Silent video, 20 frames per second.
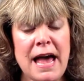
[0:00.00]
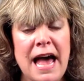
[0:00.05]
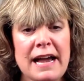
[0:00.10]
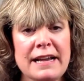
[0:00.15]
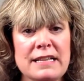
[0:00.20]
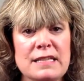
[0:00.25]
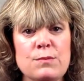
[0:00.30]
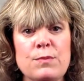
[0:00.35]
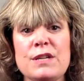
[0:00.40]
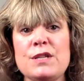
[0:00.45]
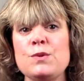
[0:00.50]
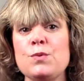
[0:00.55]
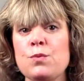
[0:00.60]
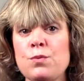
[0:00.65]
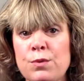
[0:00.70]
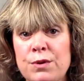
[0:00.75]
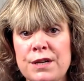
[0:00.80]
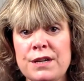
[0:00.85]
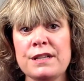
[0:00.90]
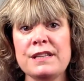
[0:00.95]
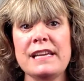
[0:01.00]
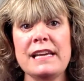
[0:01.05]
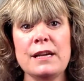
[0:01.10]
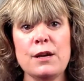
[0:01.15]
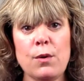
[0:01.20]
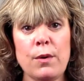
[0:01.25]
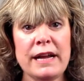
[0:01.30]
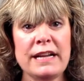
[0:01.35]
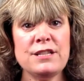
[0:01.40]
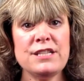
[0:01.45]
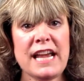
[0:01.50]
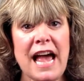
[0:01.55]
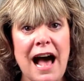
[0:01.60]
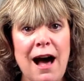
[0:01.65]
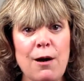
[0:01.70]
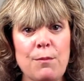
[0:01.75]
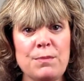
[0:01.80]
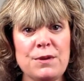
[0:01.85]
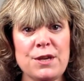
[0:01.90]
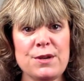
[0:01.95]
back is what's really going to
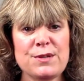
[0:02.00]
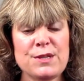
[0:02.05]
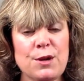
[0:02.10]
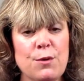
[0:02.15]
help you.